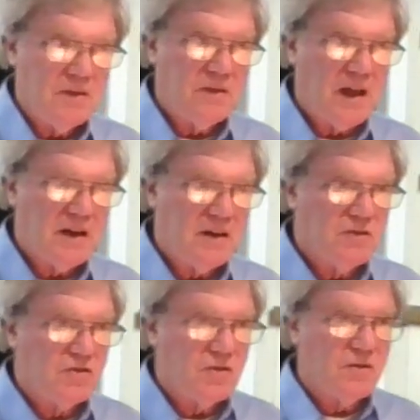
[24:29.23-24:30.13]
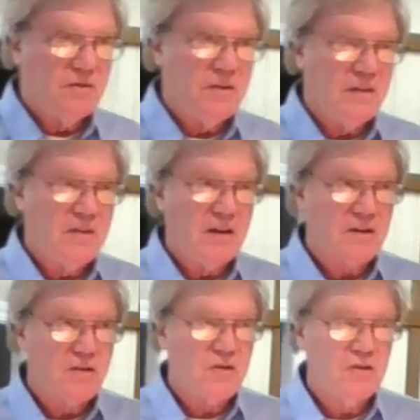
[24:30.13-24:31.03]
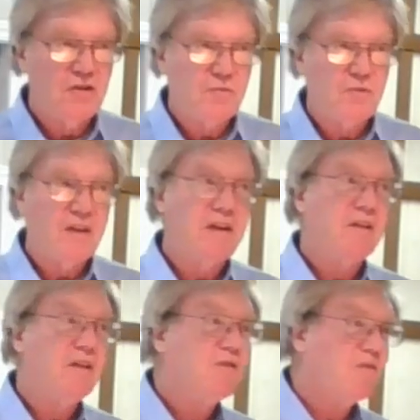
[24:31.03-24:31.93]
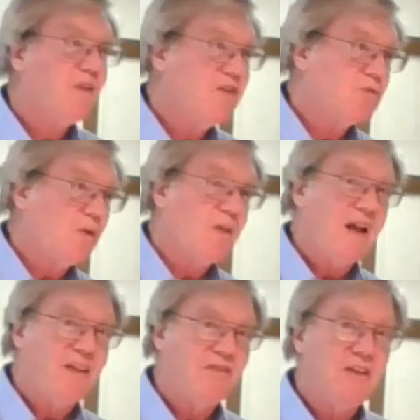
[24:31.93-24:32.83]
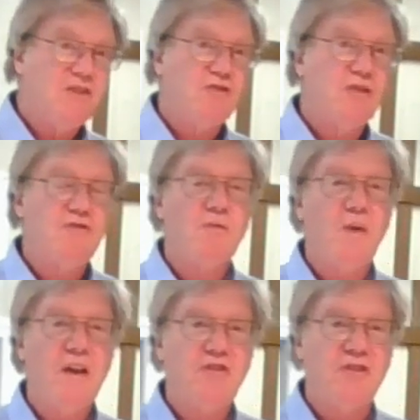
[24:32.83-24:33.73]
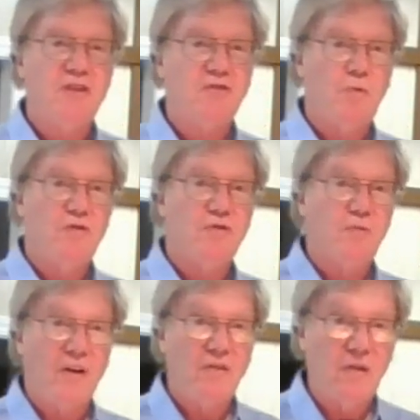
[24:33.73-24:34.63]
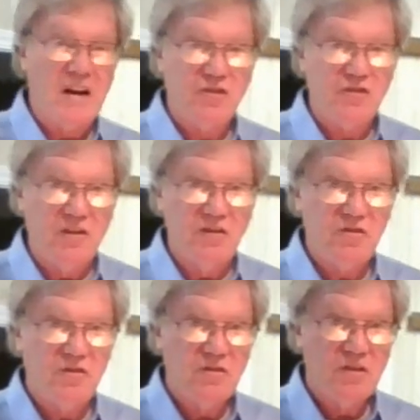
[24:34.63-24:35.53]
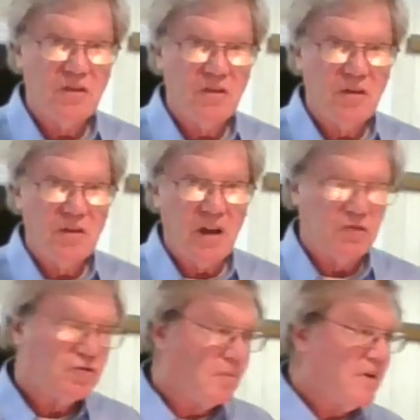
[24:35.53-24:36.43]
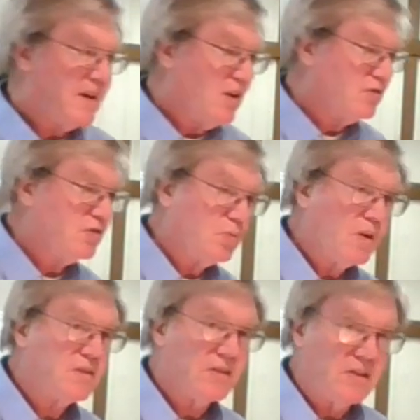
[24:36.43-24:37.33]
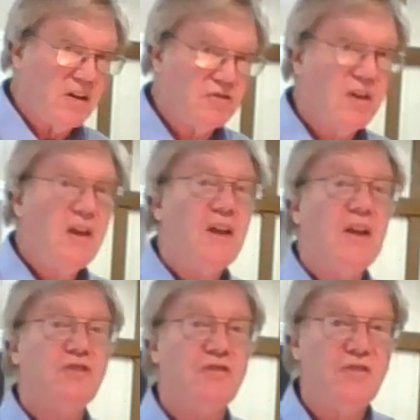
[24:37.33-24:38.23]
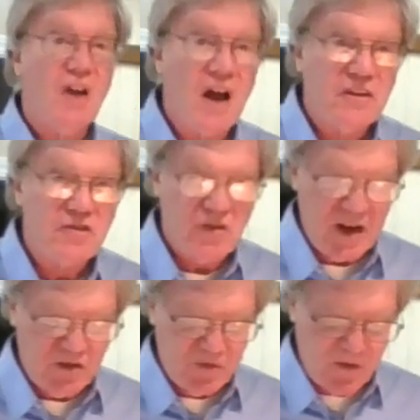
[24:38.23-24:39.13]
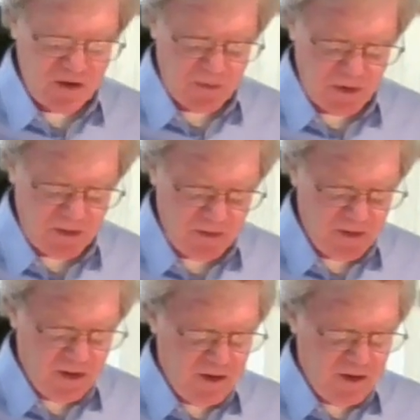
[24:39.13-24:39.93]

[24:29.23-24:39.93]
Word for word: that is that, that occurs within an individual and these situations, one's righteousness and somebody else's wickedness, is not transferable.